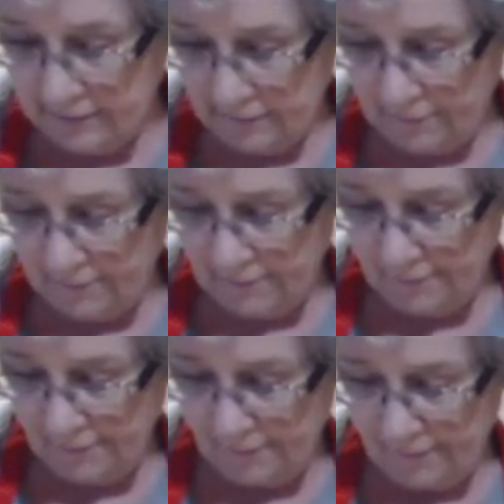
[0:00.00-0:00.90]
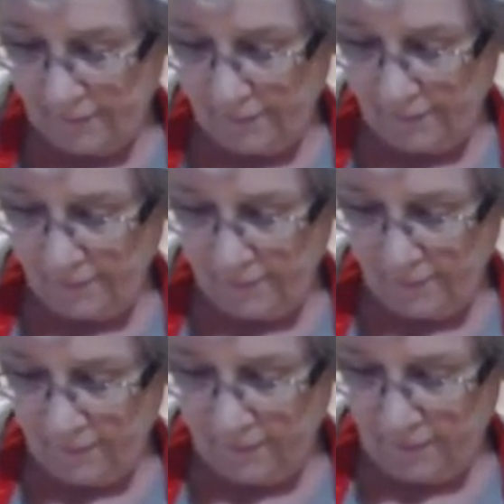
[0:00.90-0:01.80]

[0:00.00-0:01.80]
Nothing is said.